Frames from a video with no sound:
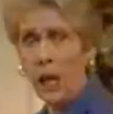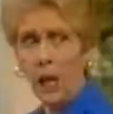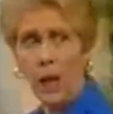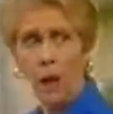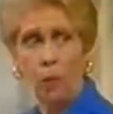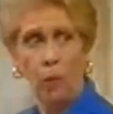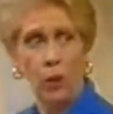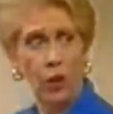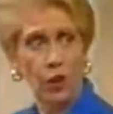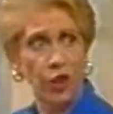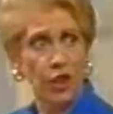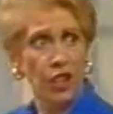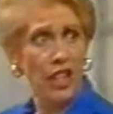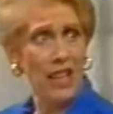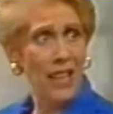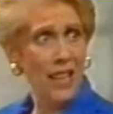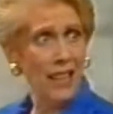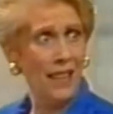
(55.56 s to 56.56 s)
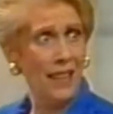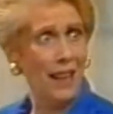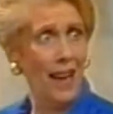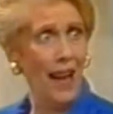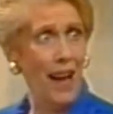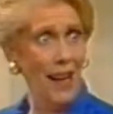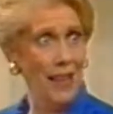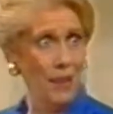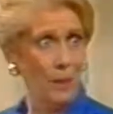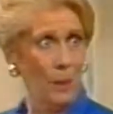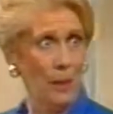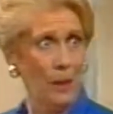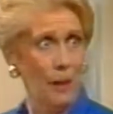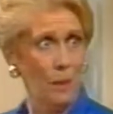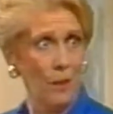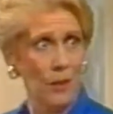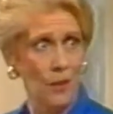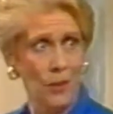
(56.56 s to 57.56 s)
Oh, well, she is in
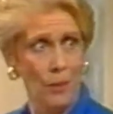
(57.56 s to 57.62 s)
hospital, Mr.